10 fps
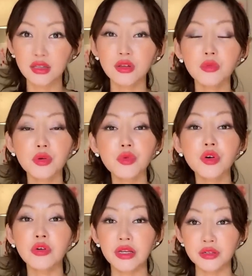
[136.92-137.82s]
is the number
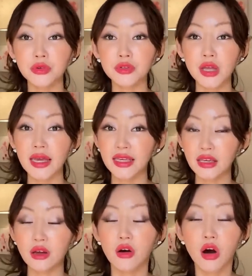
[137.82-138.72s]
one question also I
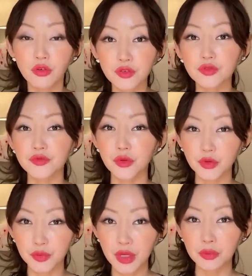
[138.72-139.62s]
get often
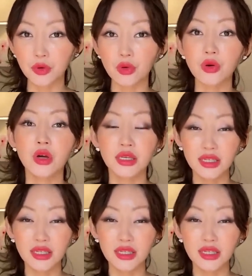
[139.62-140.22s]
from the people